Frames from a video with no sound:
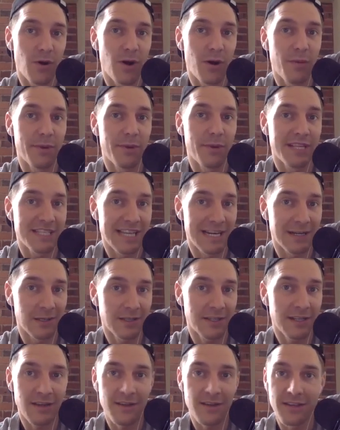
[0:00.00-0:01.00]
from
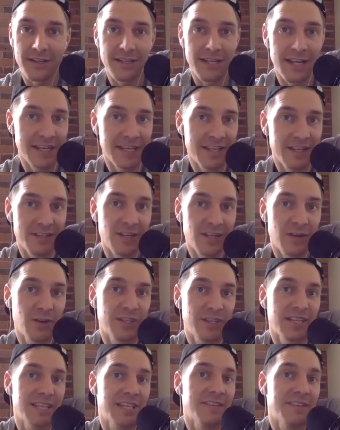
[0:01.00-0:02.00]
companies out there that 10 years
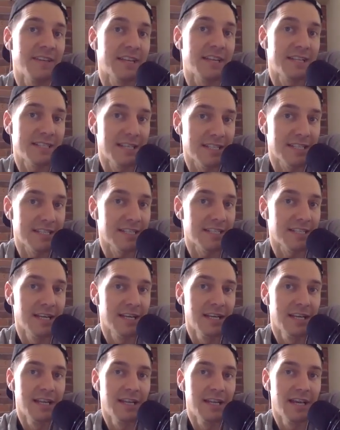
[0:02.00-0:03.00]
ago didn't even exist.
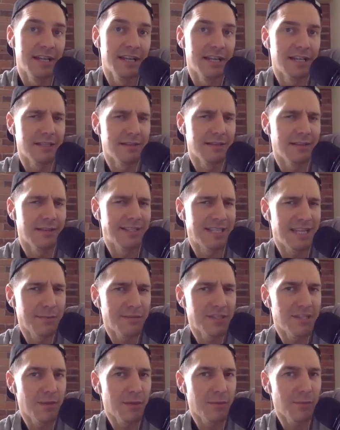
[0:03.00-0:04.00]
And it
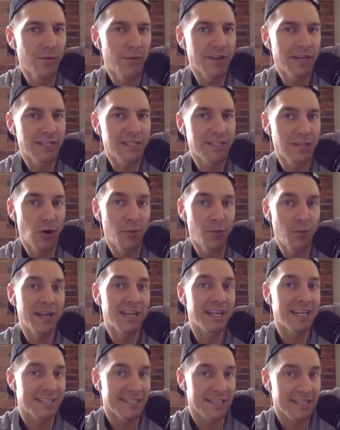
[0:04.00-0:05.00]
seems to be moving slow, but
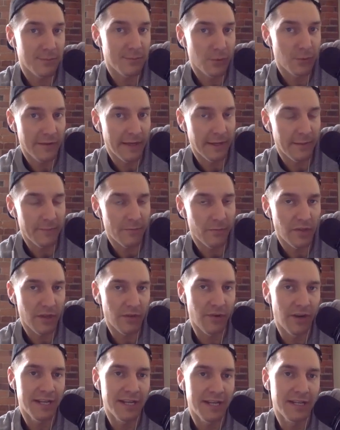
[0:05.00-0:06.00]
at least it's moving,
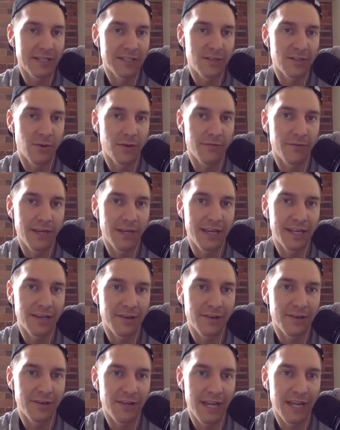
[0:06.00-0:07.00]
right? And so if we can
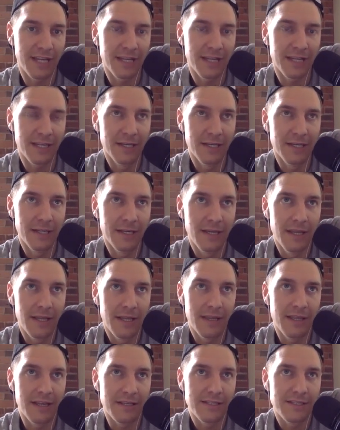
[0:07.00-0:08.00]
create
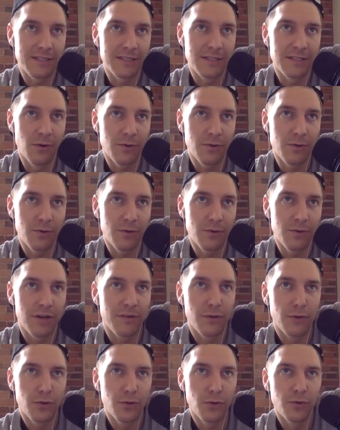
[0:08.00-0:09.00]
this
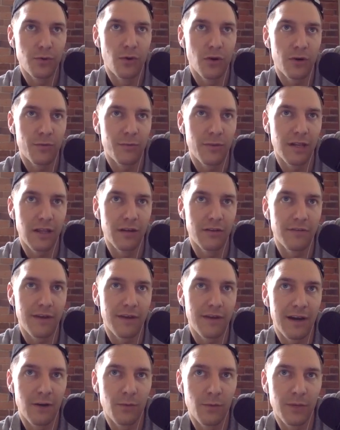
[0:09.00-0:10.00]
notion of a new
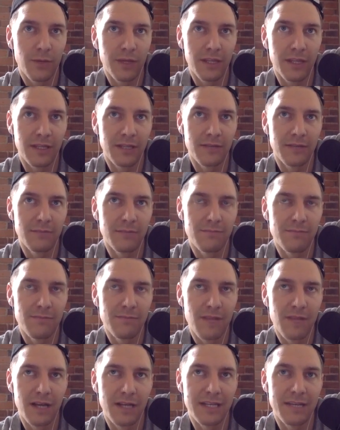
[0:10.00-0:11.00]
normal of how we
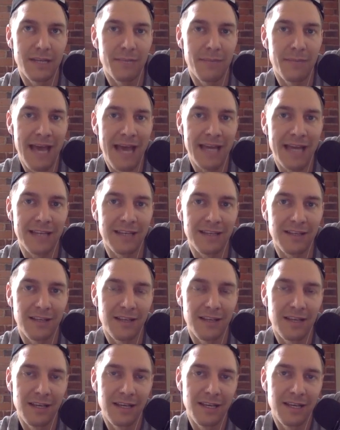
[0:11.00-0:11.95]
demand